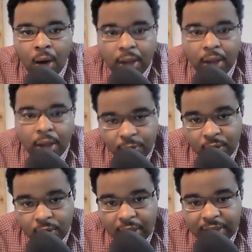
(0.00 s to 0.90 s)
If you're
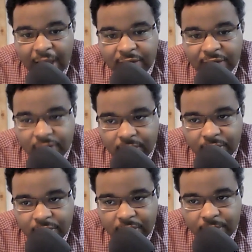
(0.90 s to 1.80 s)
elected as
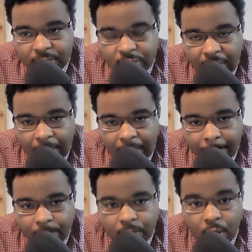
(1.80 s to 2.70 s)
Secretary of State,
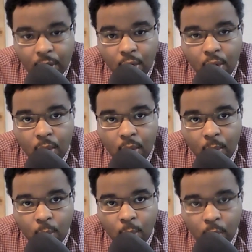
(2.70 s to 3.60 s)

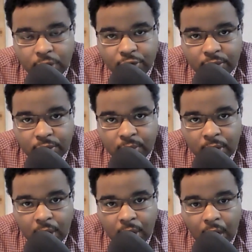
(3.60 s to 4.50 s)

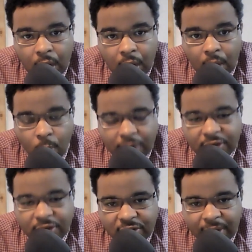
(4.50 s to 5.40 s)
what are
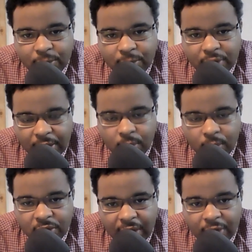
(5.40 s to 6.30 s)
the steps that you
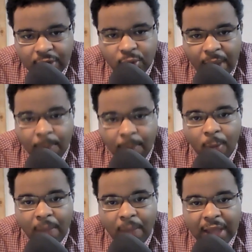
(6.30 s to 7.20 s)
would take to
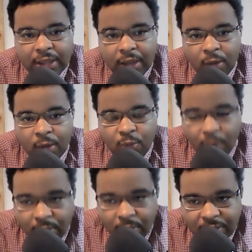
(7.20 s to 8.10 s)
implement
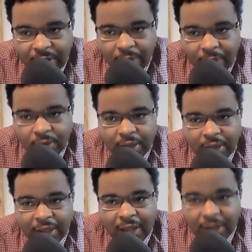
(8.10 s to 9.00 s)
voter
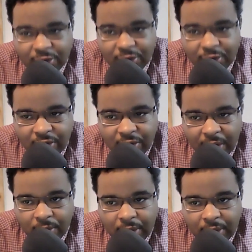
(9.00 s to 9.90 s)
integrity, election
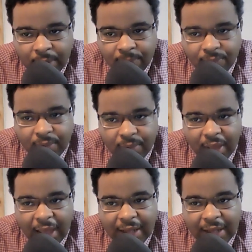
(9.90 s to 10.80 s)
integrity,
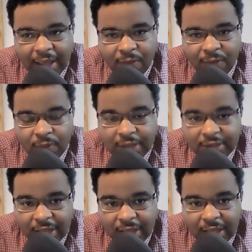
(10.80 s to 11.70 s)
and if, let's
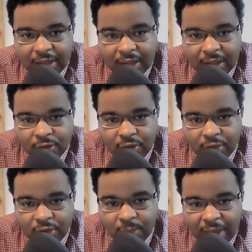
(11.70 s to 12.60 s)
say, the
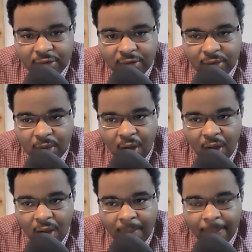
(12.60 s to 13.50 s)
legislature passes a law